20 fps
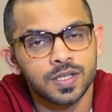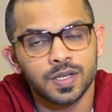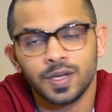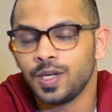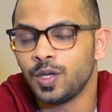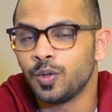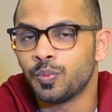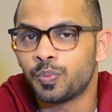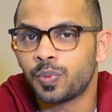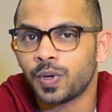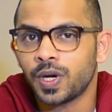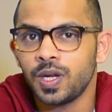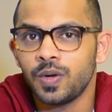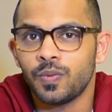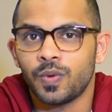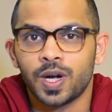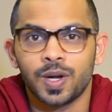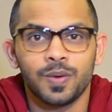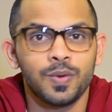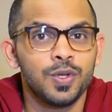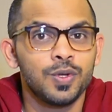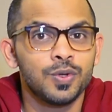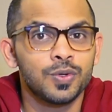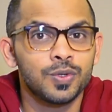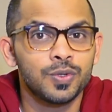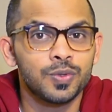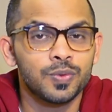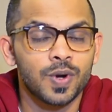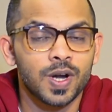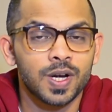you pray, whatever you
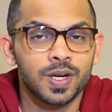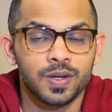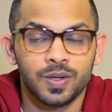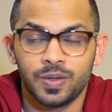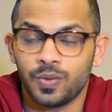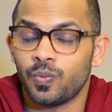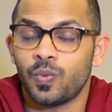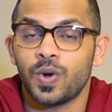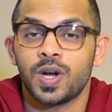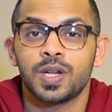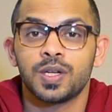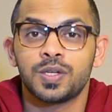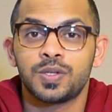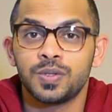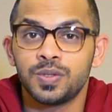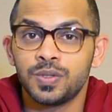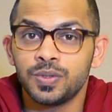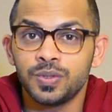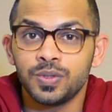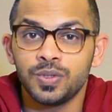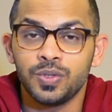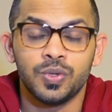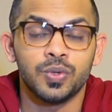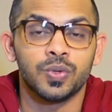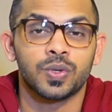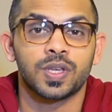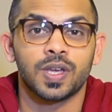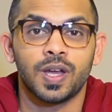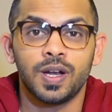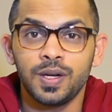wanted to do,
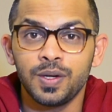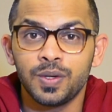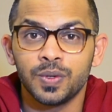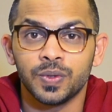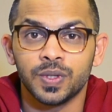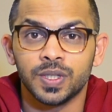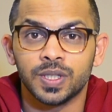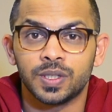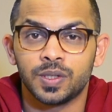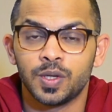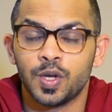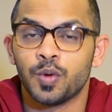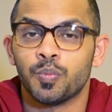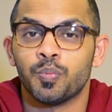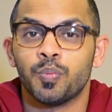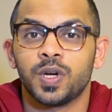you can do it.